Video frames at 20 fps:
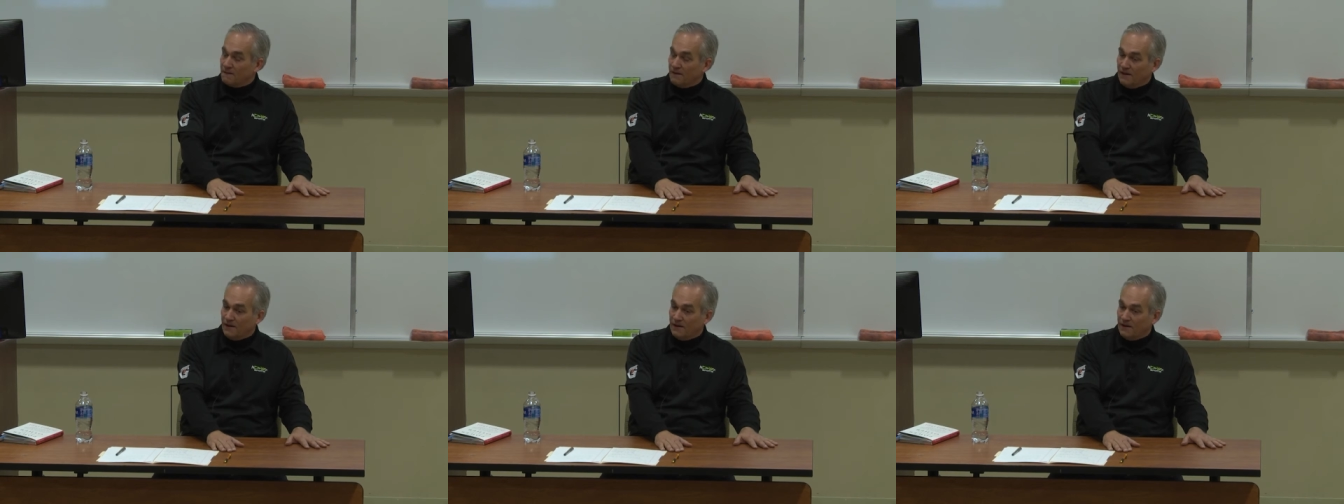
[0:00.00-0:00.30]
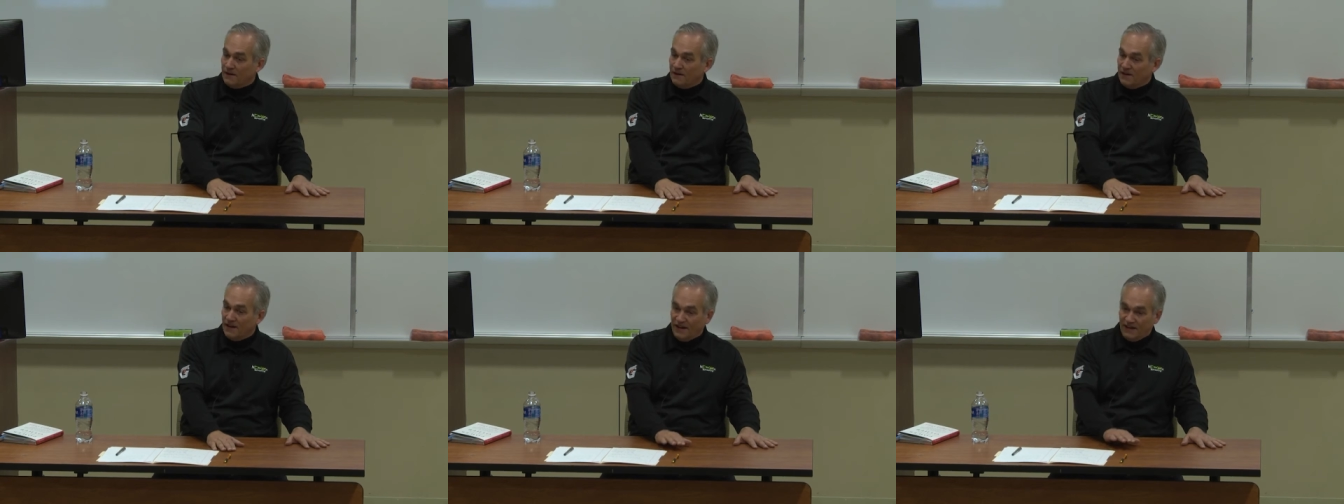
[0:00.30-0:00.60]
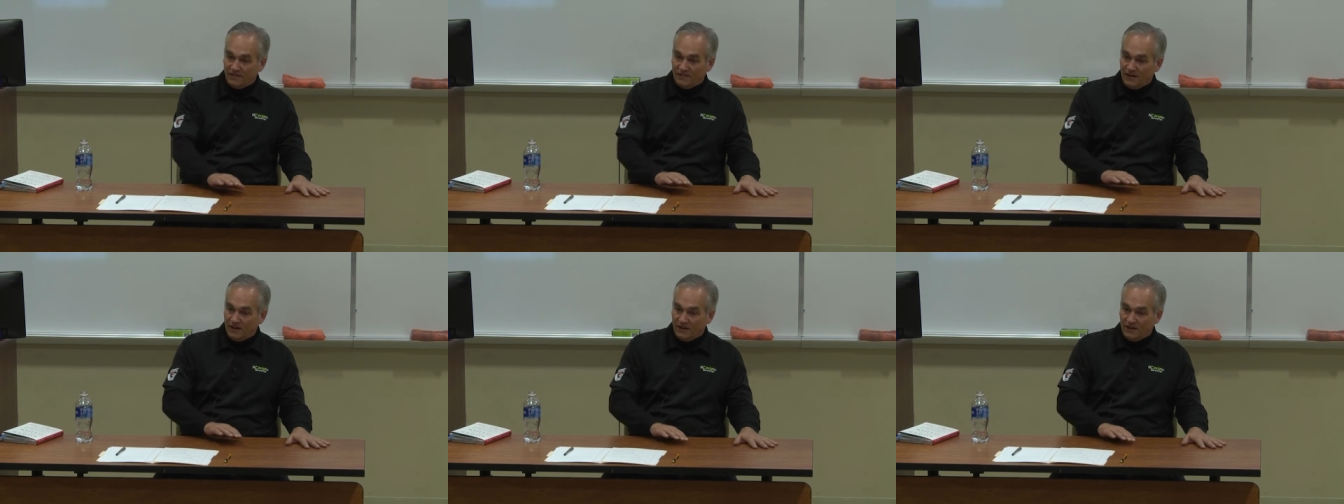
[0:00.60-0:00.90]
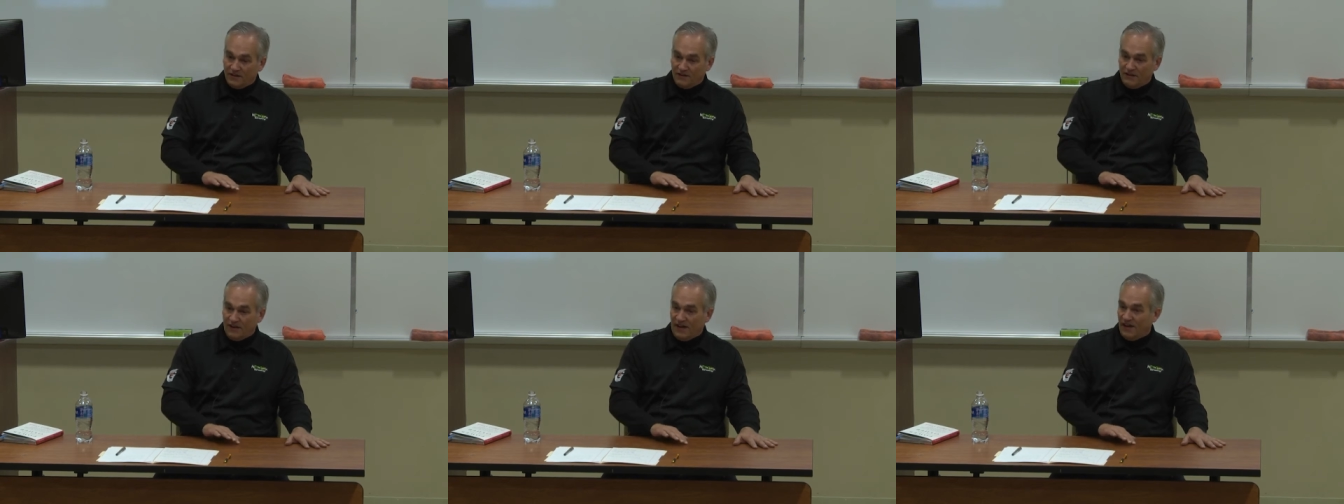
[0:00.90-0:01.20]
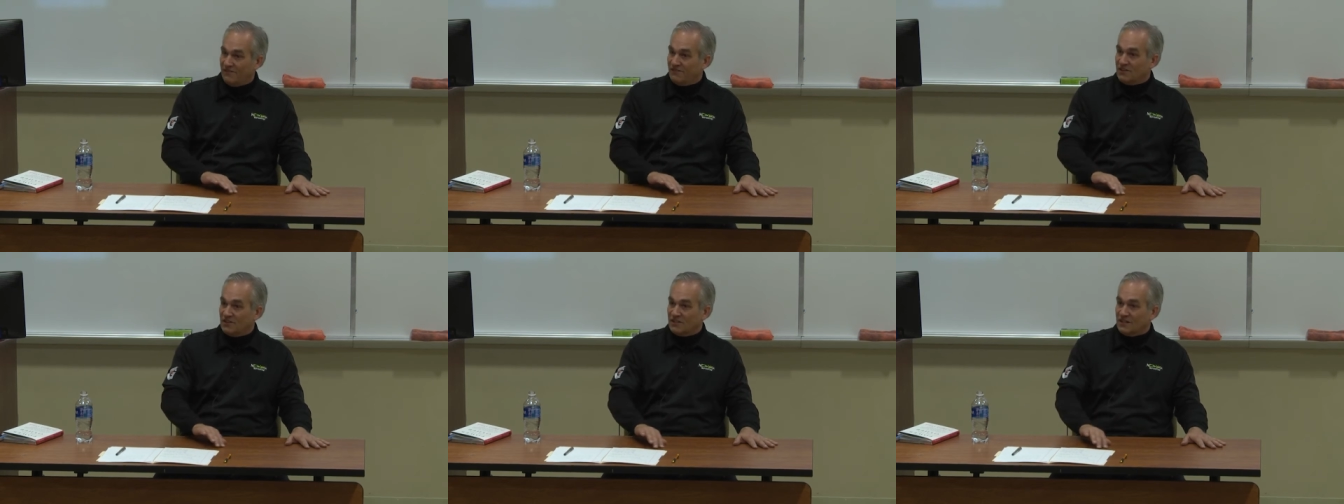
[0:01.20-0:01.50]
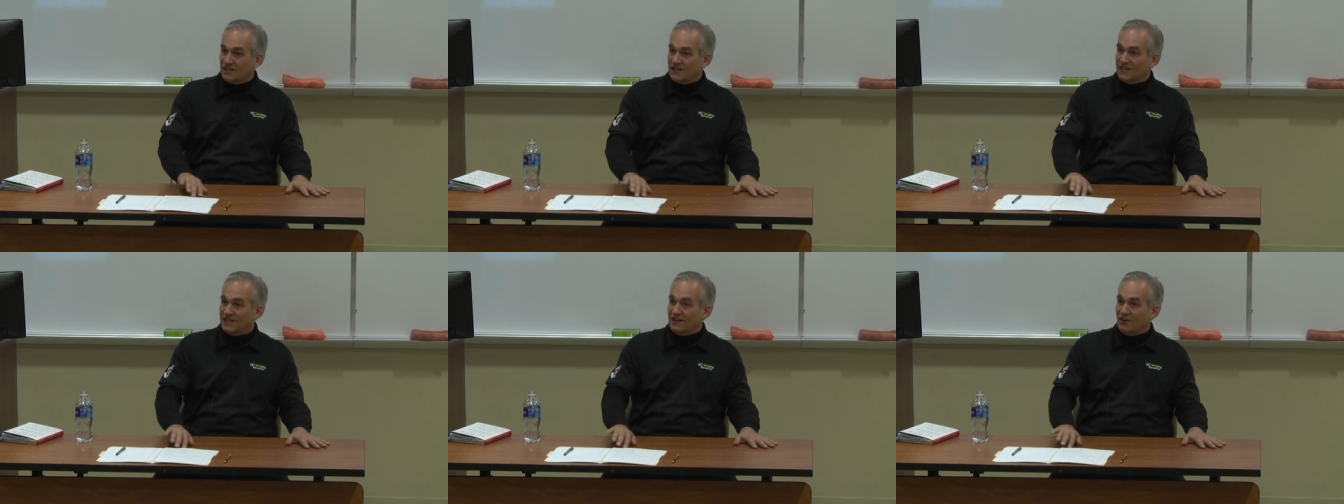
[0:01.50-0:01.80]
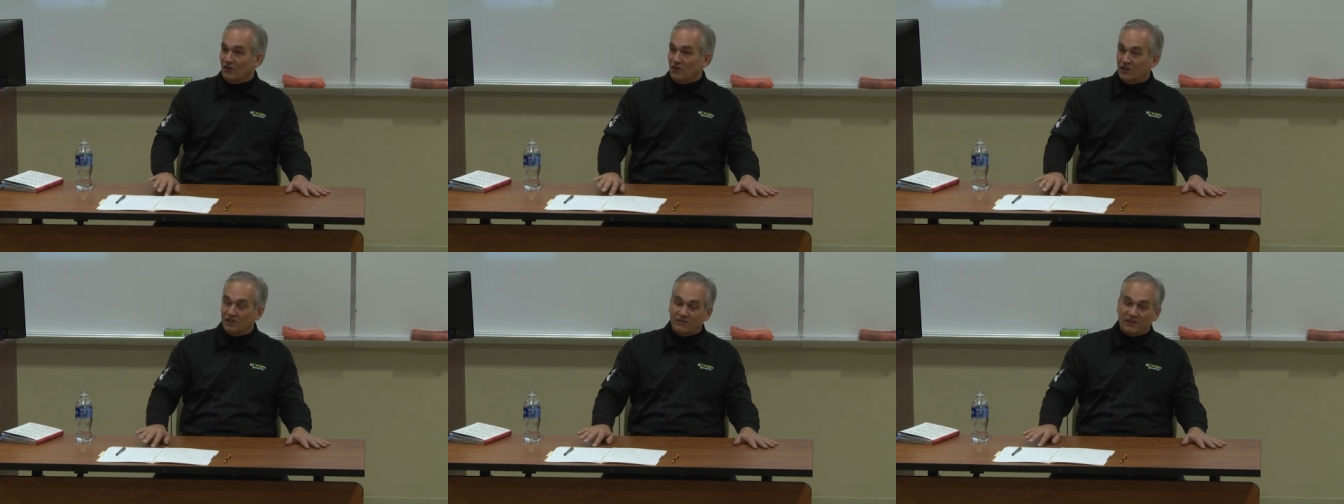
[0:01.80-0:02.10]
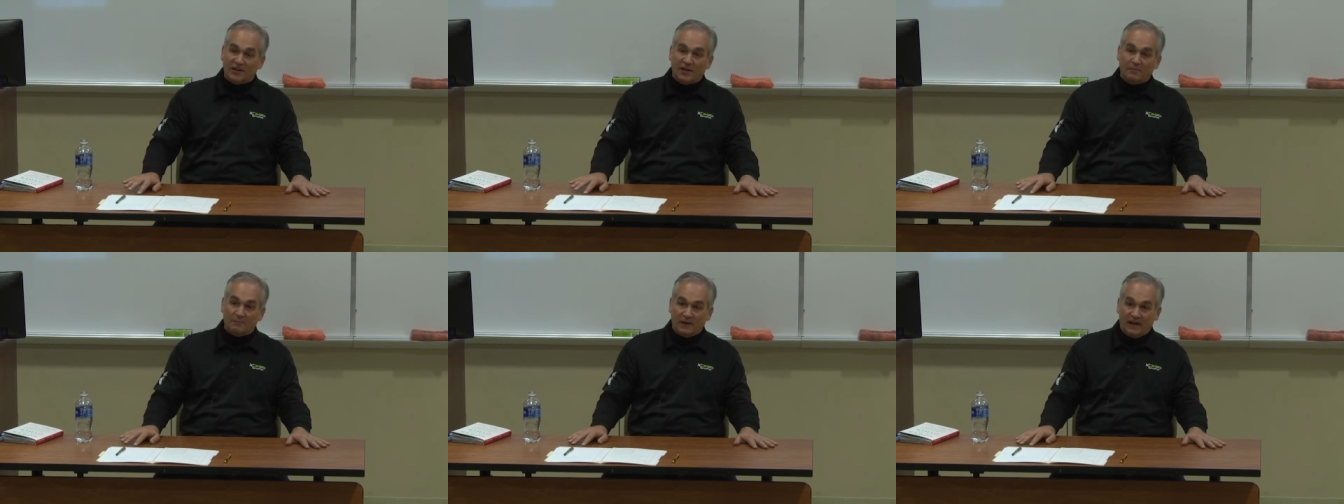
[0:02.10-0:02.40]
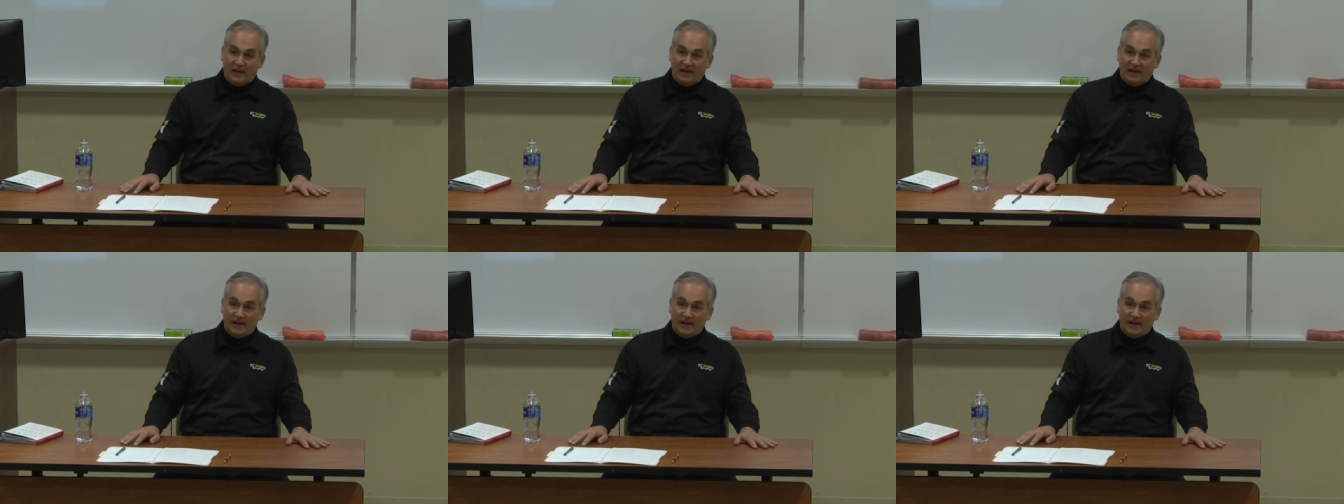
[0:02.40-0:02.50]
uh, and then having to clean all of it up